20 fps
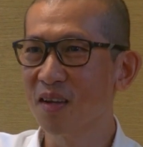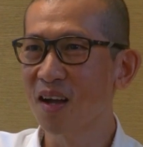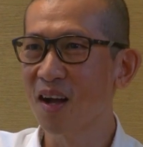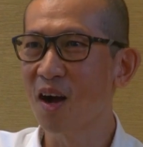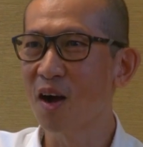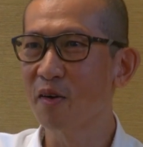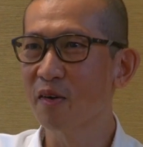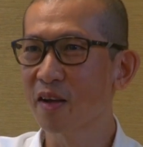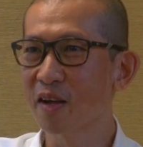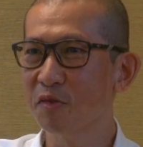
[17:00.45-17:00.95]

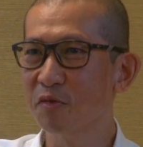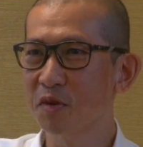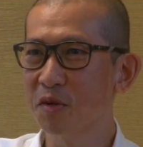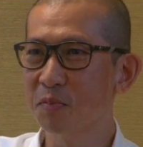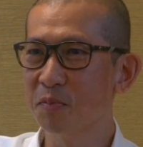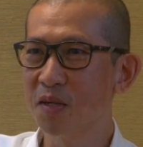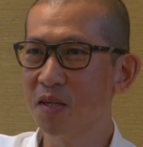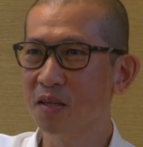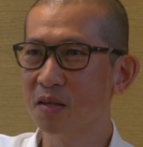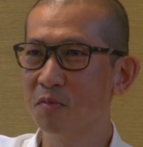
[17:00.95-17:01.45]
How can we
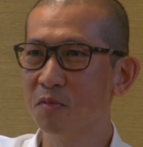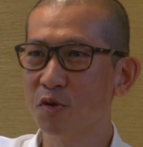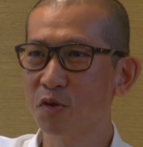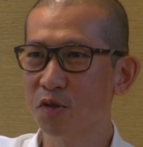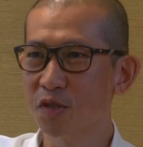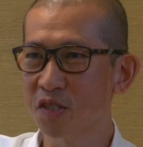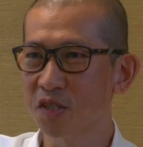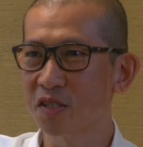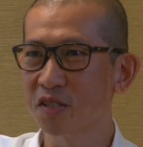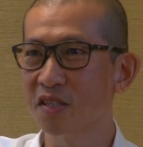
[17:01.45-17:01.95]
be
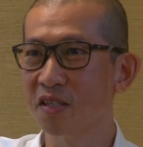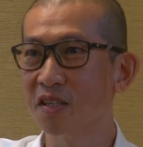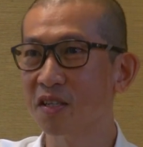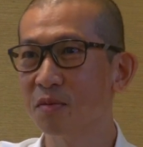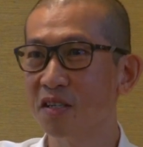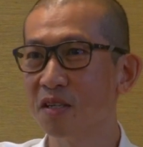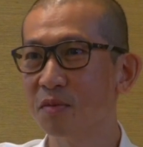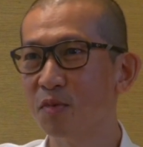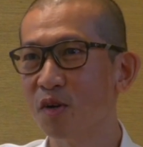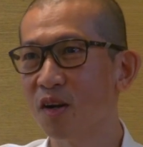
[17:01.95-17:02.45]
more
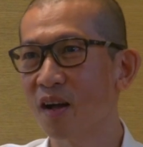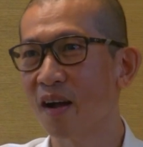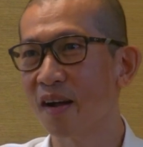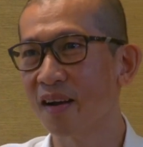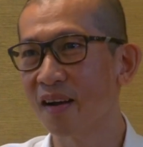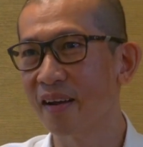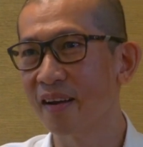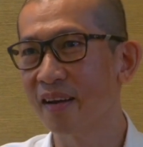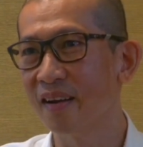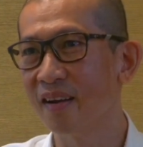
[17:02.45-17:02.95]
sustainable
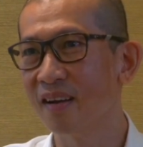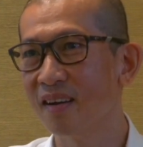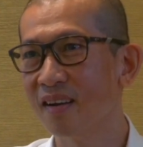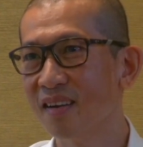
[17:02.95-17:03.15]
island?